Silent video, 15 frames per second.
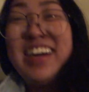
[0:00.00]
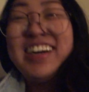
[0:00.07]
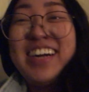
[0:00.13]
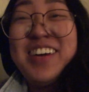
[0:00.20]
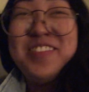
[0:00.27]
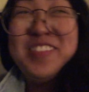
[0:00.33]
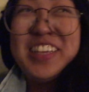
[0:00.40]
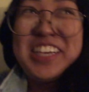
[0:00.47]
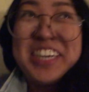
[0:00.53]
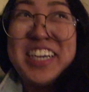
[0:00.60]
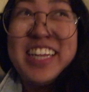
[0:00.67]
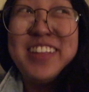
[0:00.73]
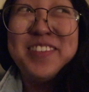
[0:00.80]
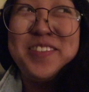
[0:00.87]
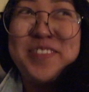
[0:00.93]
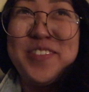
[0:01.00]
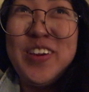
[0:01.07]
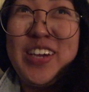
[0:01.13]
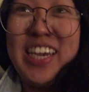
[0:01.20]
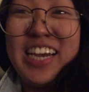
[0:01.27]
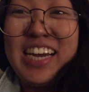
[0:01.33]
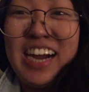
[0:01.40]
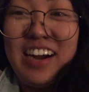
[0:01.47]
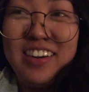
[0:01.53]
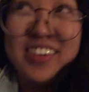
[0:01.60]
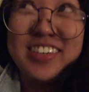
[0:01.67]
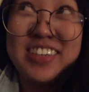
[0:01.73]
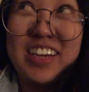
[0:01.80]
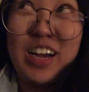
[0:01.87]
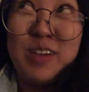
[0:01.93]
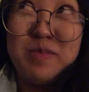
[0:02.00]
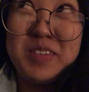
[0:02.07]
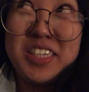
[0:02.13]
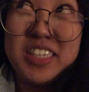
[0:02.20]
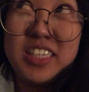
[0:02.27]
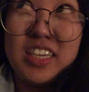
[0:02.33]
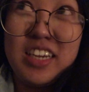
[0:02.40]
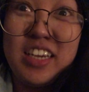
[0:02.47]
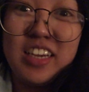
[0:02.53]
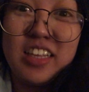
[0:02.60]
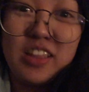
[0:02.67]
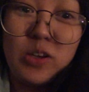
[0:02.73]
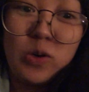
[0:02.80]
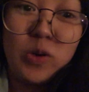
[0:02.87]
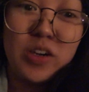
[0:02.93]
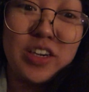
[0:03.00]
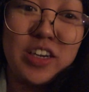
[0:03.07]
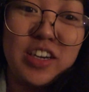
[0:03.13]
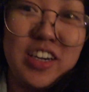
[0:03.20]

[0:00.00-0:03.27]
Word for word: i'm literally freaking out i'm just sitting in the corner